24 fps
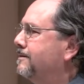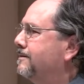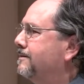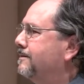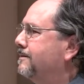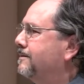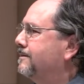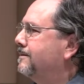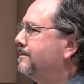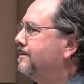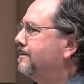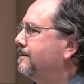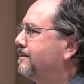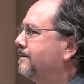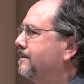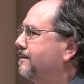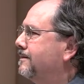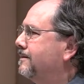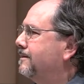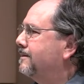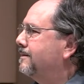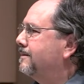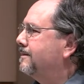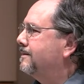
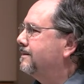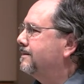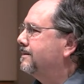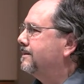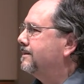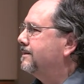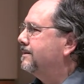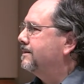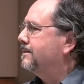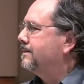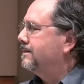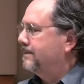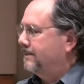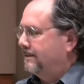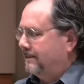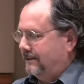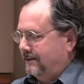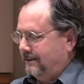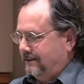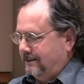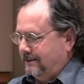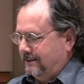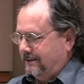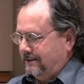
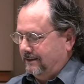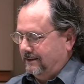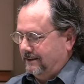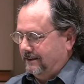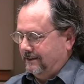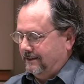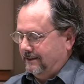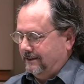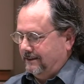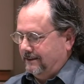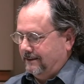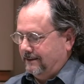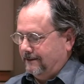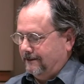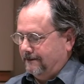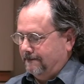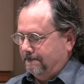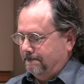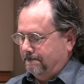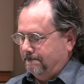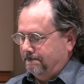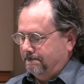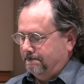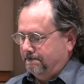
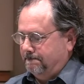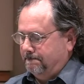Nothing is said.